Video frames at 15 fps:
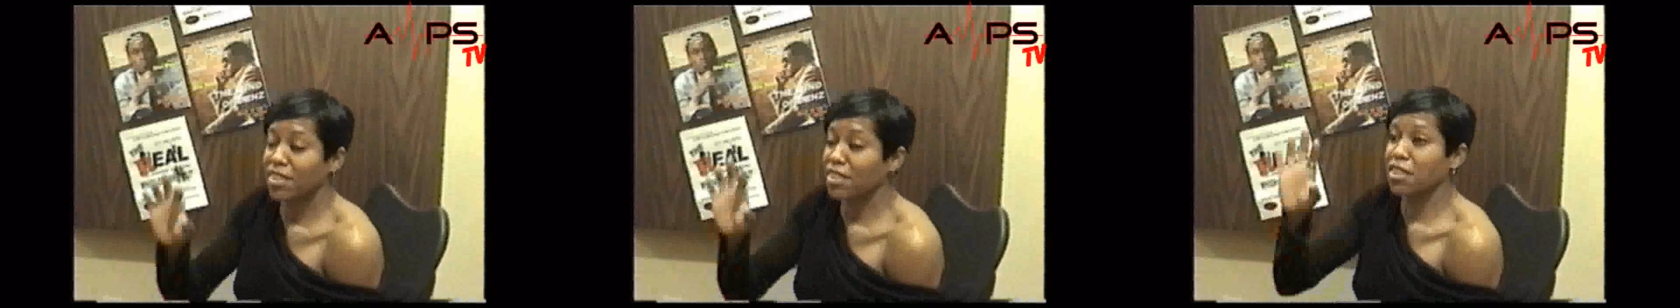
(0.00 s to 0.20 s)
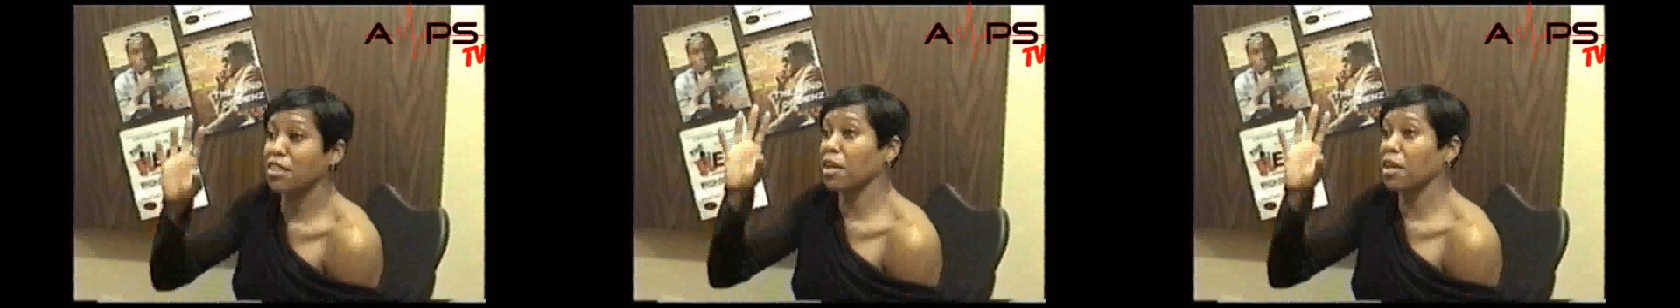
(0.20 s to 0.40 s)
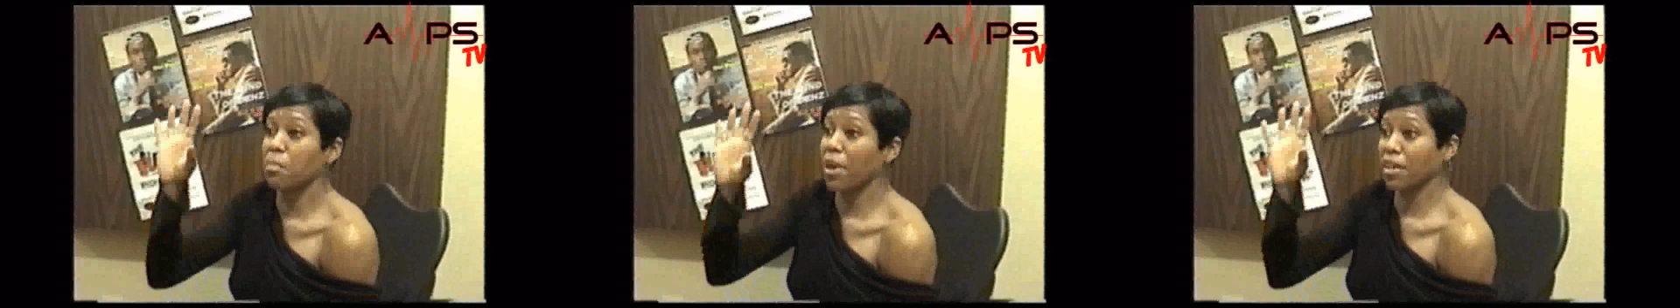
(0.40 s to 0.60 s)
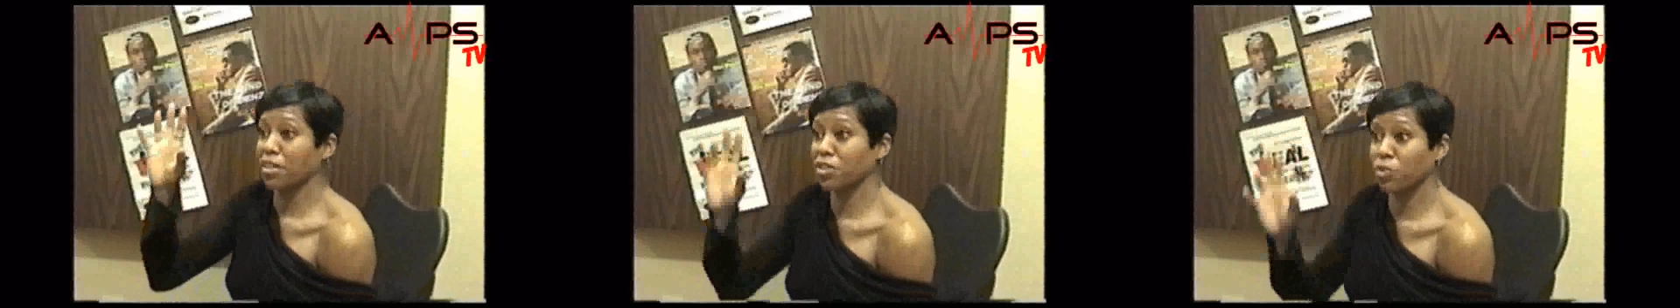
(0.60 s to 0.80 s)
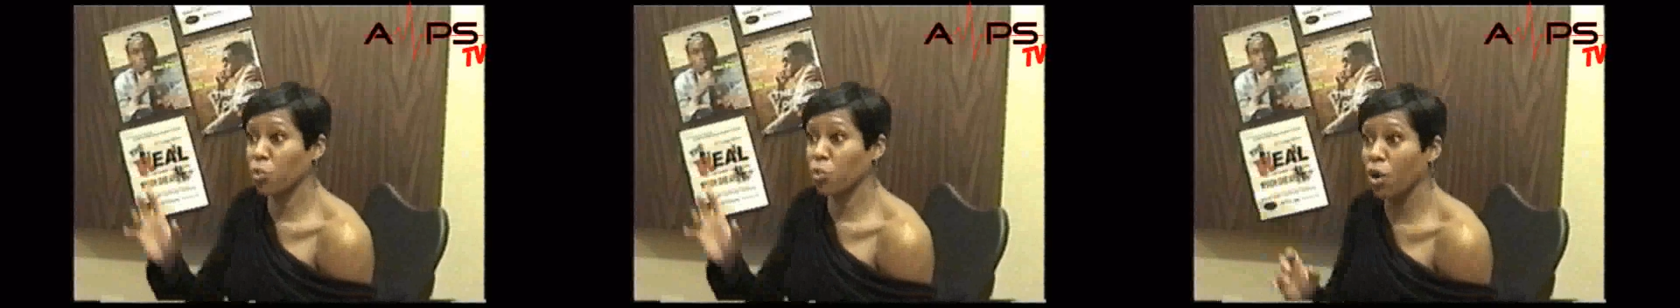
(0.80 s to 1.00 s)
the
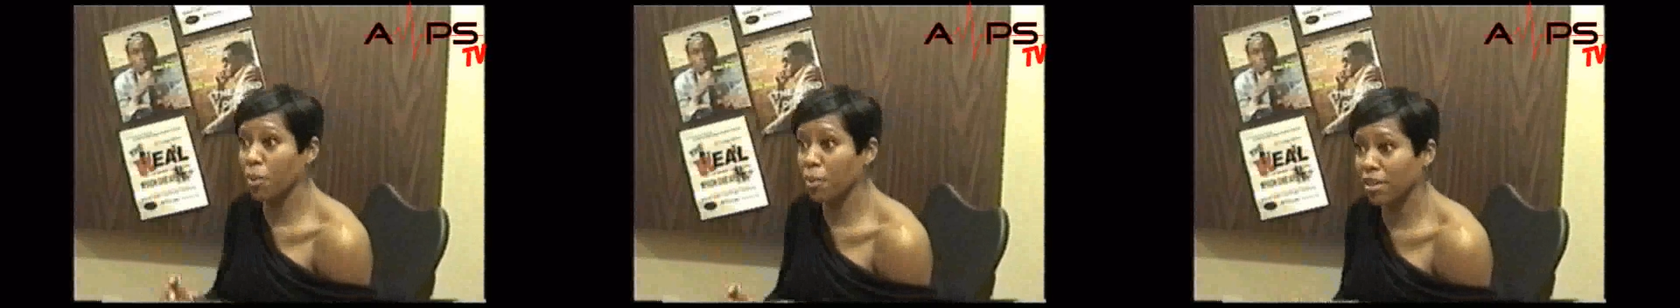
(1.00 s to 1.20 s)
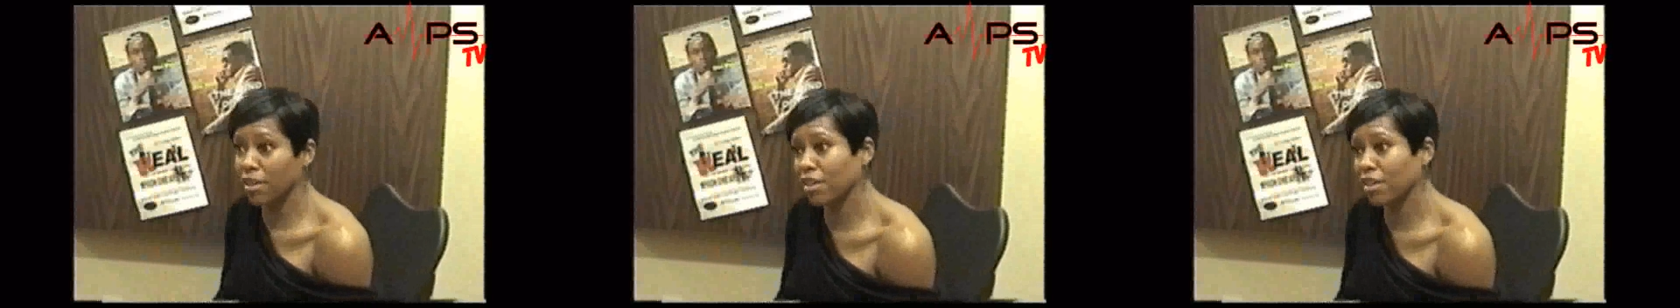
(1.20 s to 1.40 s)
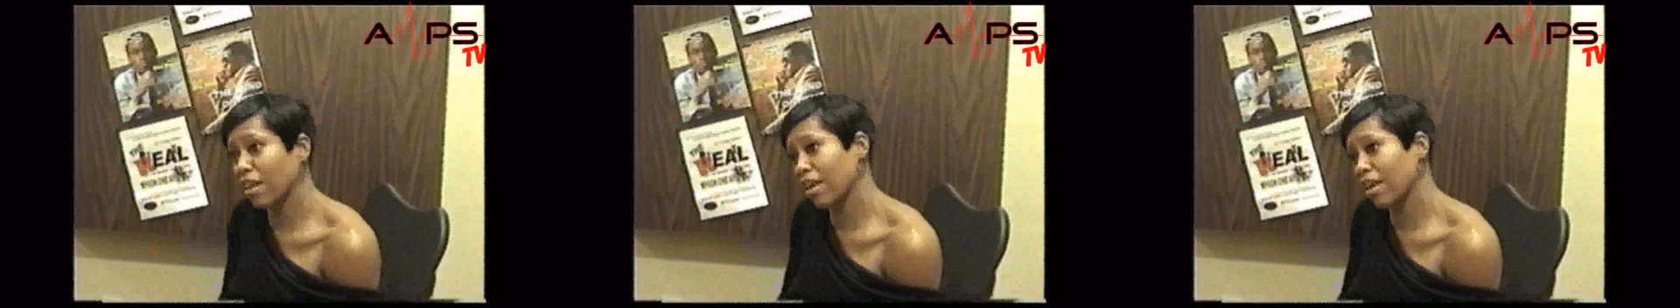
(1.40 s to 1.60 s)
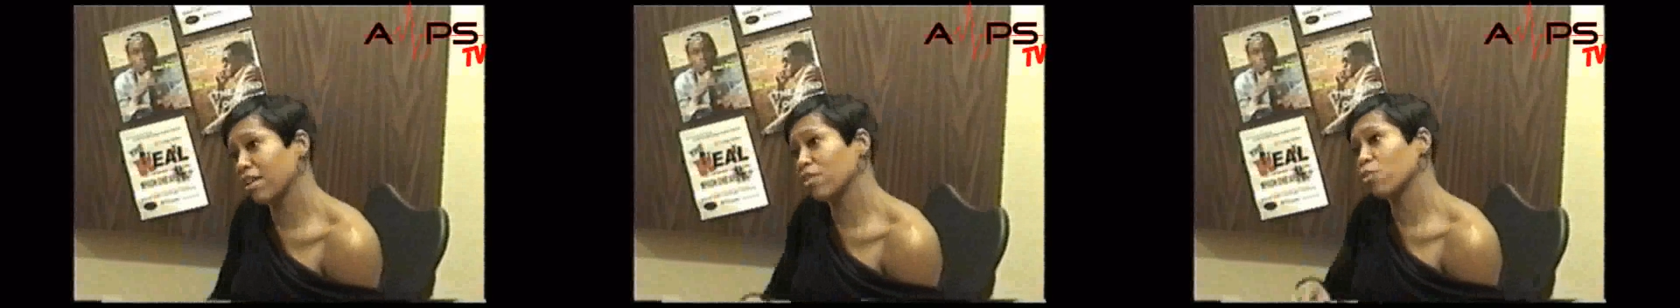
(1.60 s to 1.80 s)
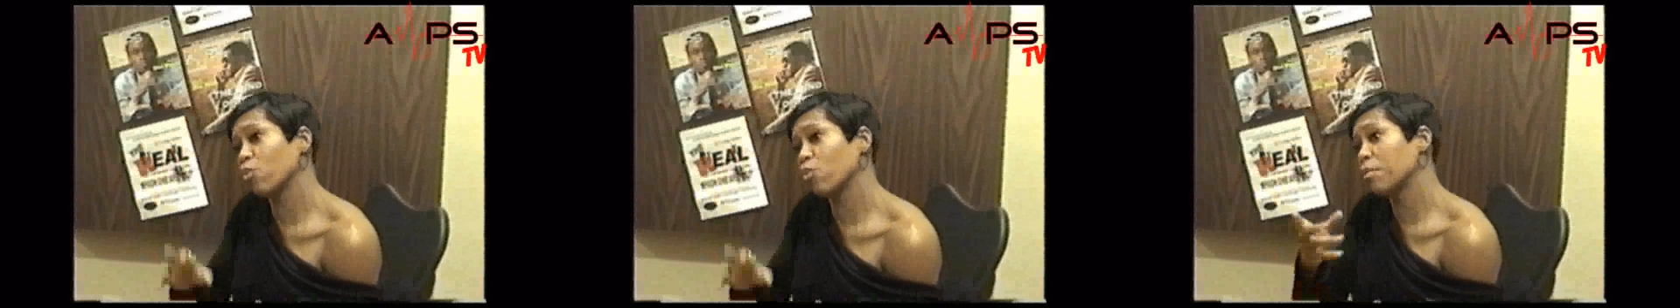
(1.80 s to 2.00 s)
best woman,
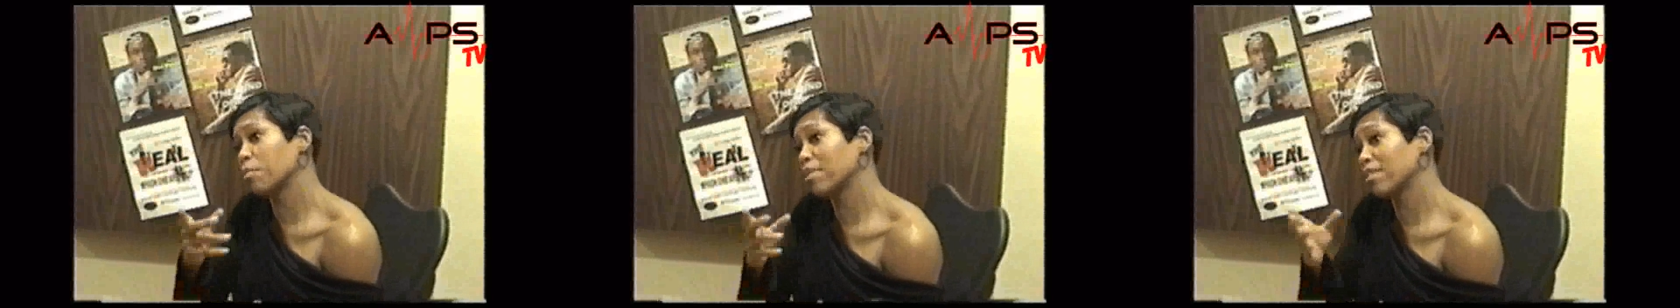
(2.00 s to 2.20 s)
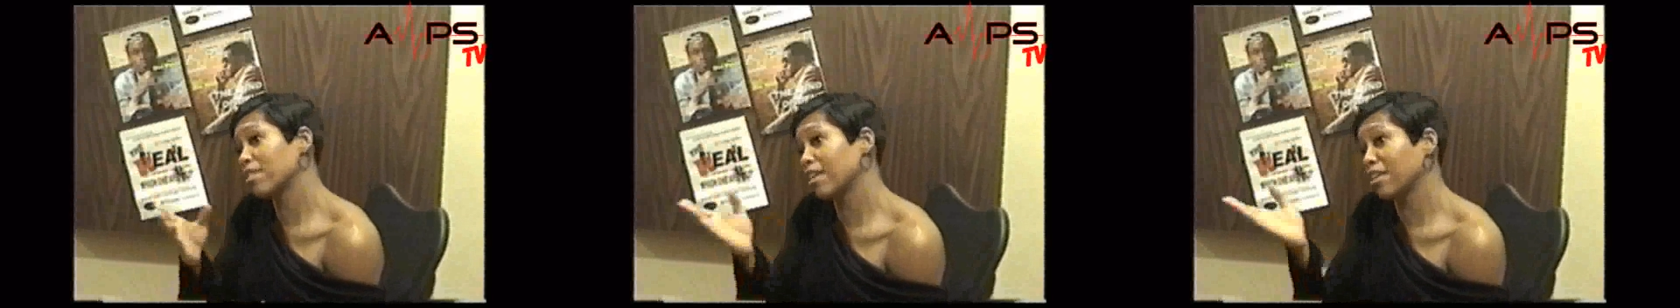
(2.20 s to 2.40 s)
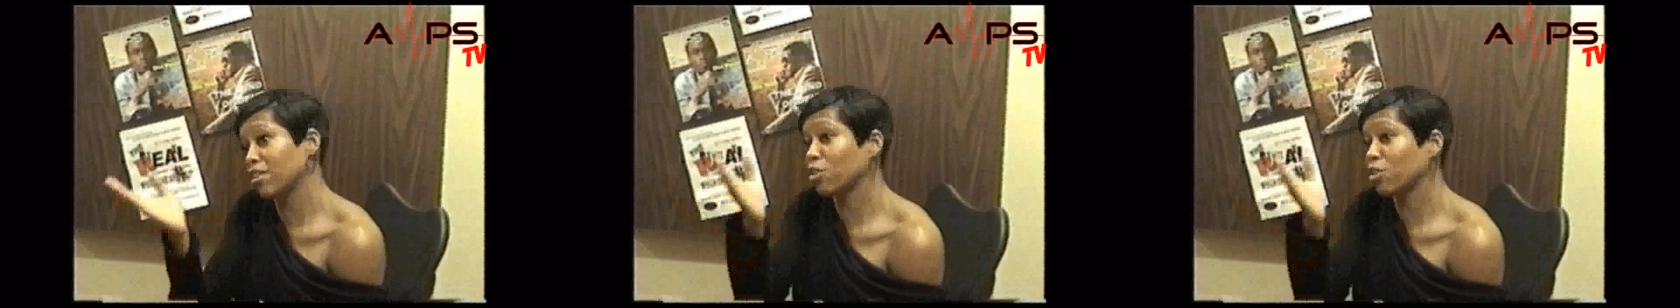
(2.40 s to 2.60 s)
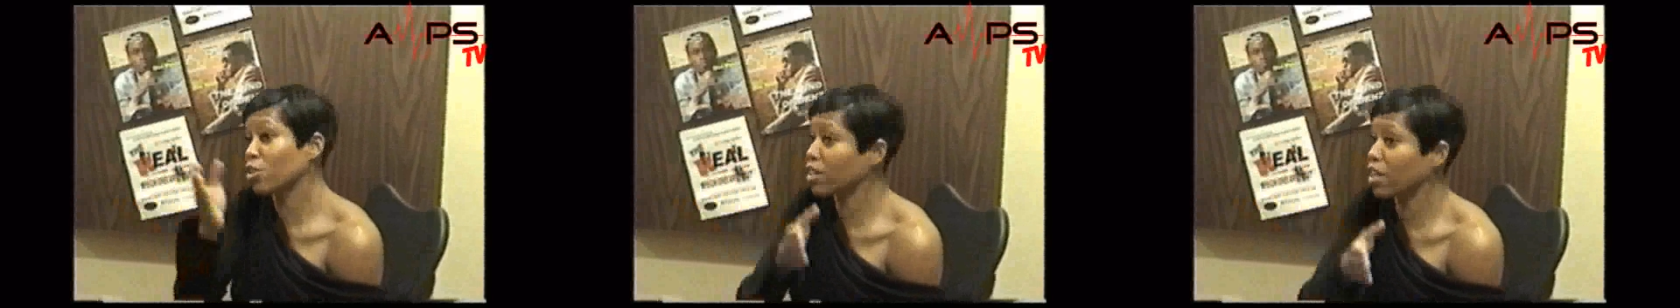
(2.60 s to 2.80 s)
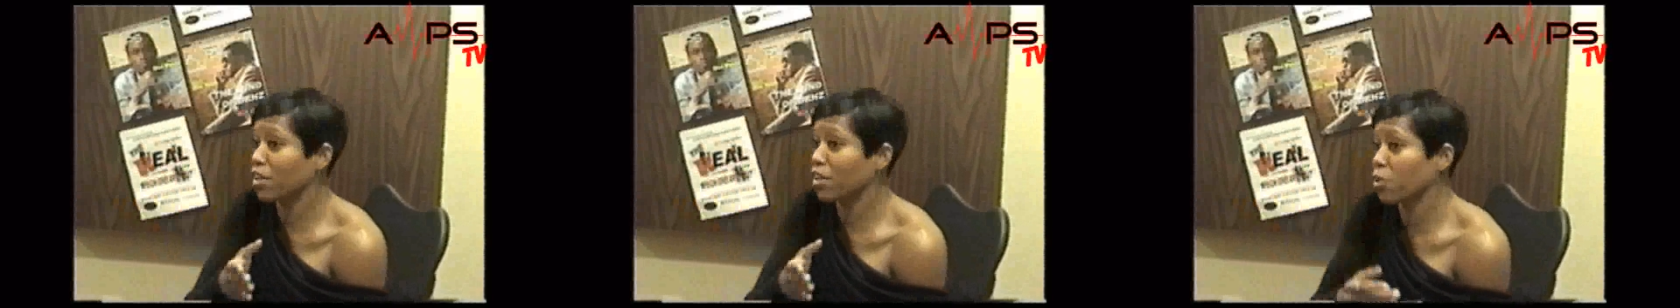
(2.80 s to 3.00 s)
and women that
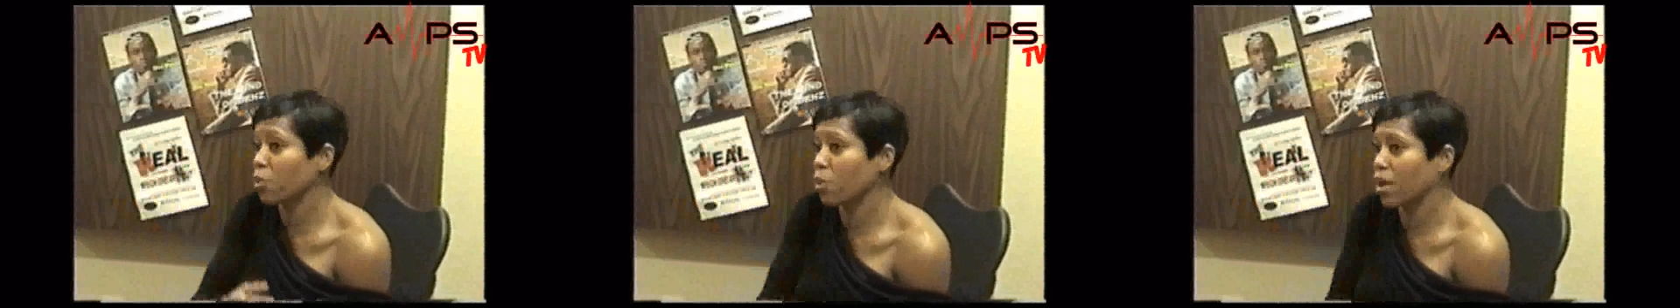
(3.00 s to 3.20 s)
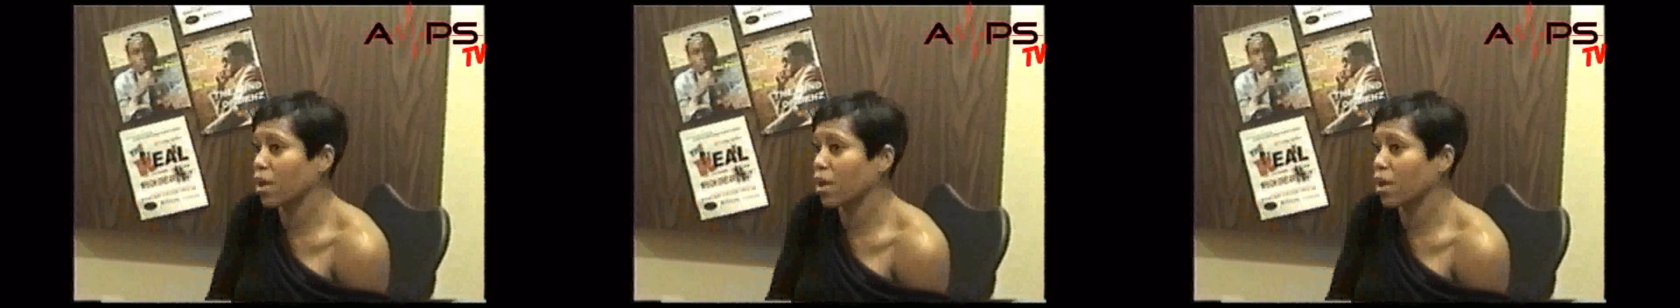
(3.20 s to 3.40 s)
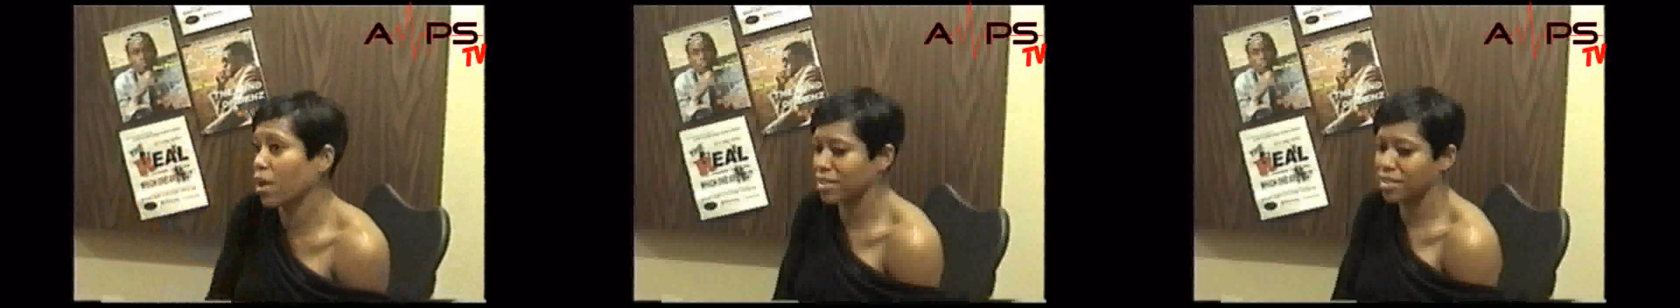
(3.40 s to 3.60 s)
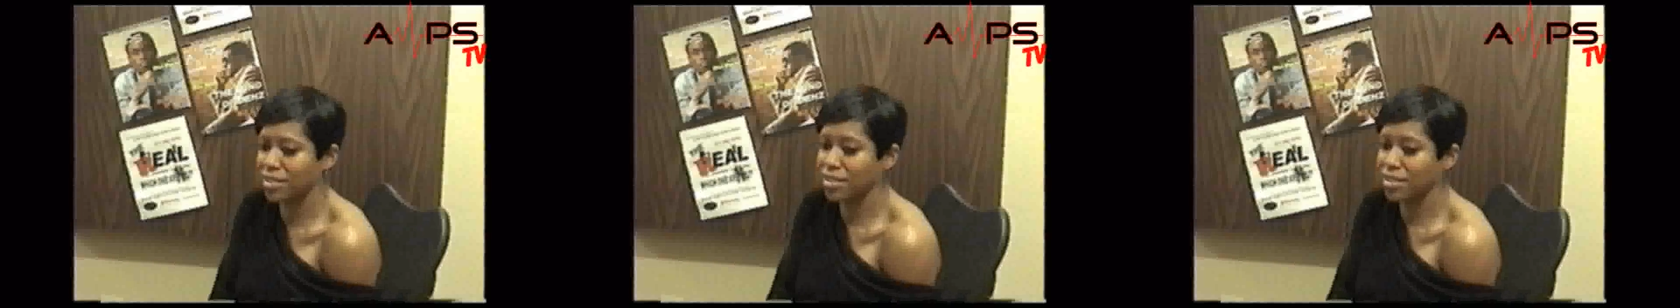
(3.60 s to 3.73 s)
look other ways is